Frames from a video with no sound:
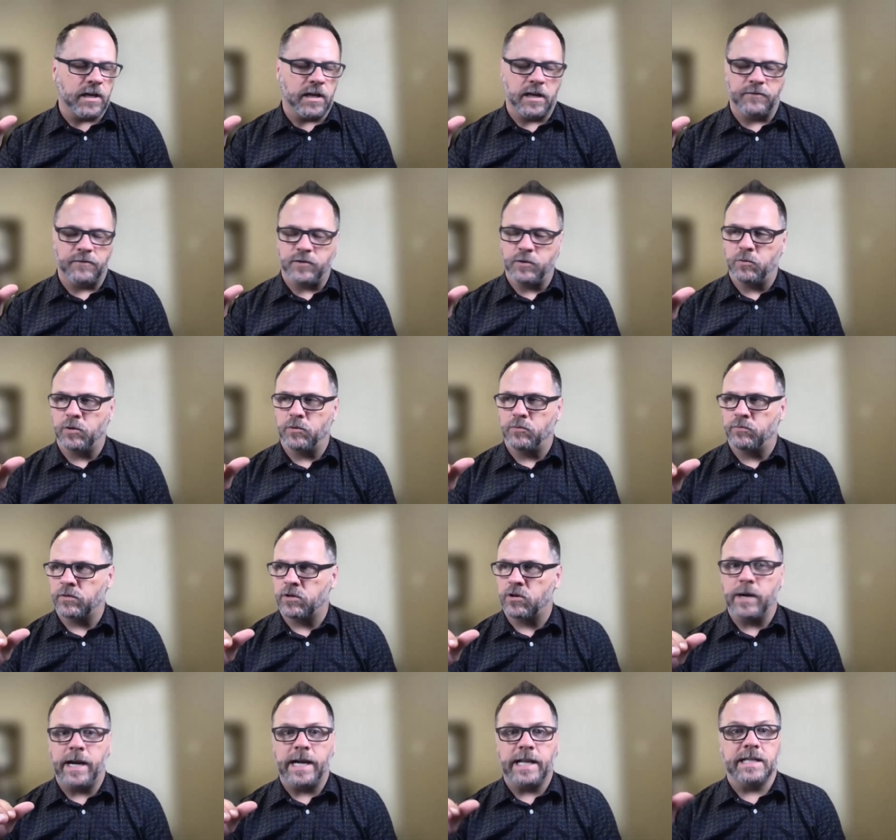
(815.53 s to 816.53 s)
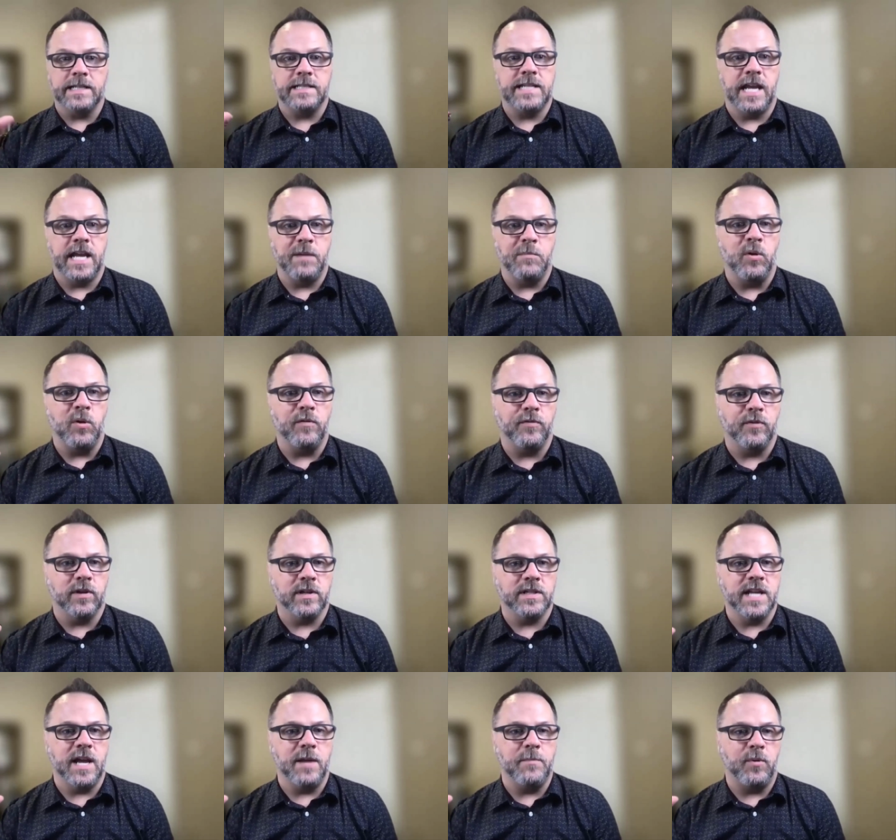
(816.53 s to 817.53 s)
if you were creating a table, for
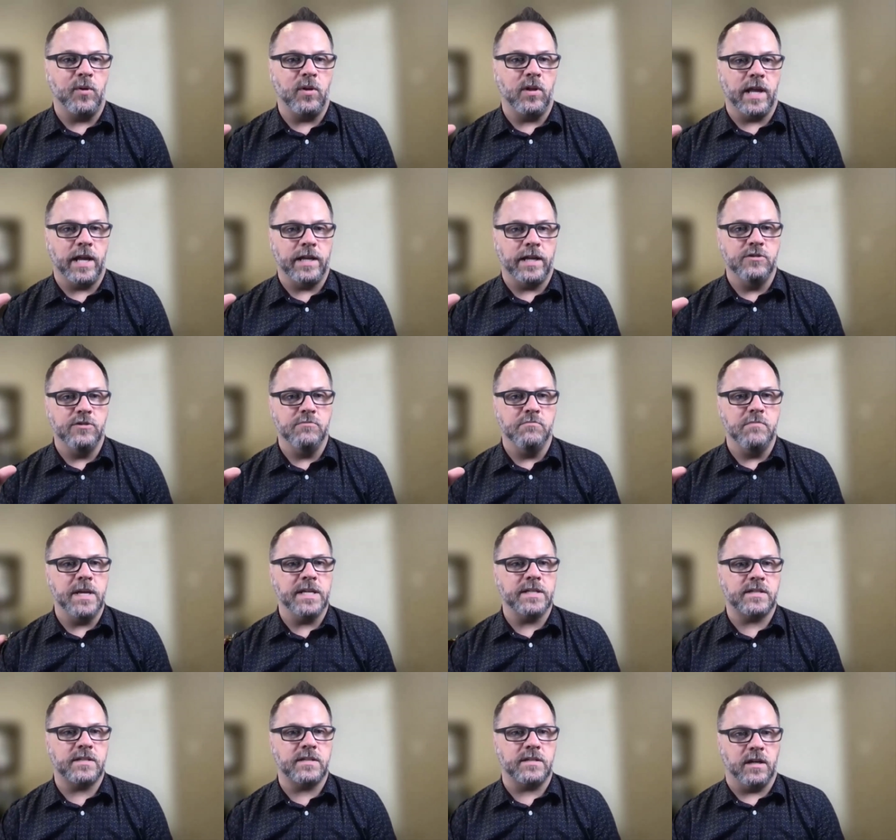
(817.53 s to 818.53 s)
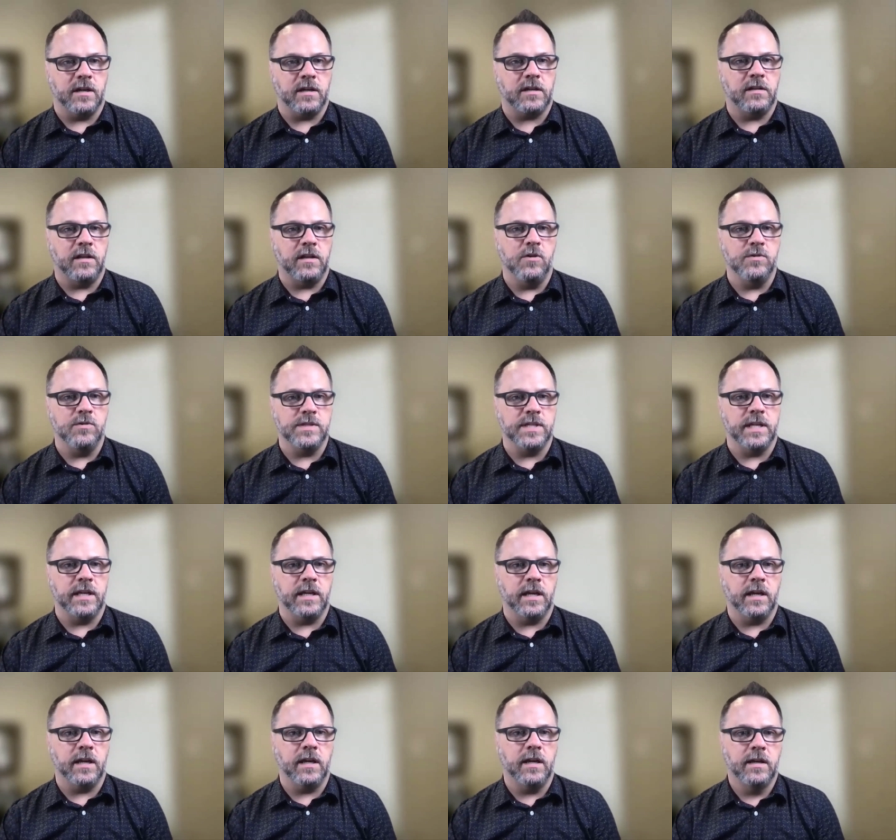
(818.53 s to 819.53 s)
example, and you missed a
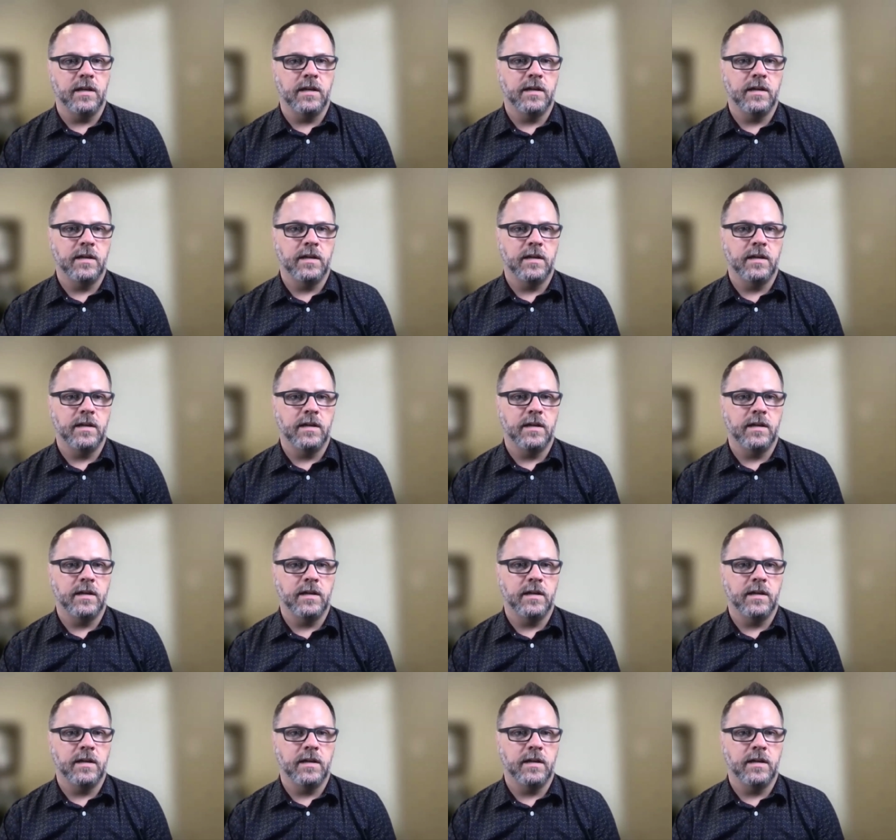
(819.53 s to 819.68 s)
closing